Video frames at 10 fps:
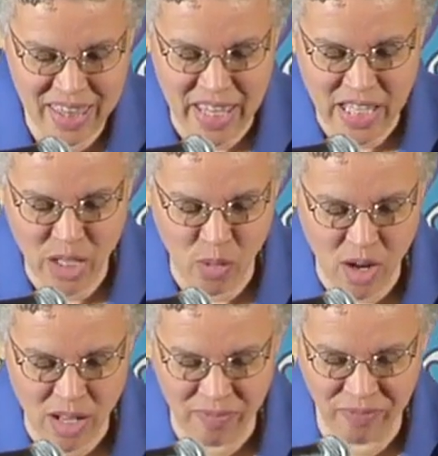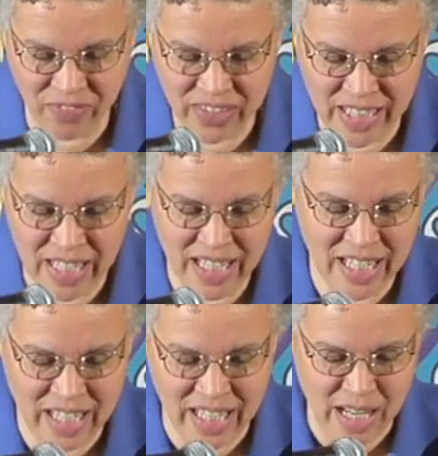Thank you all.
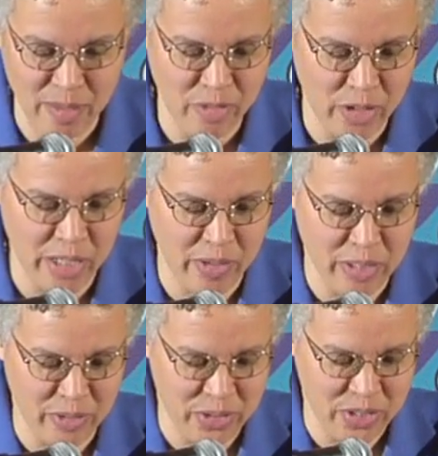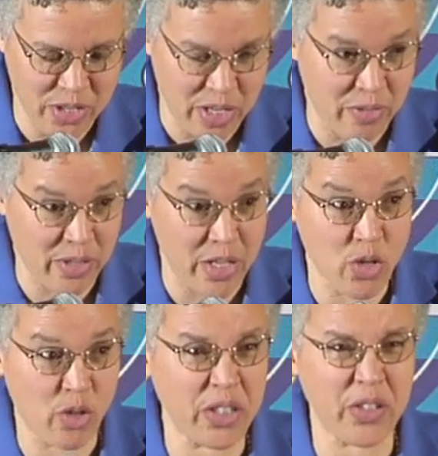And I am very grateful to Jay for that
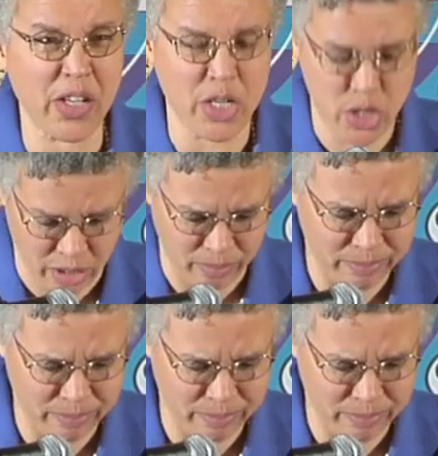short introduction.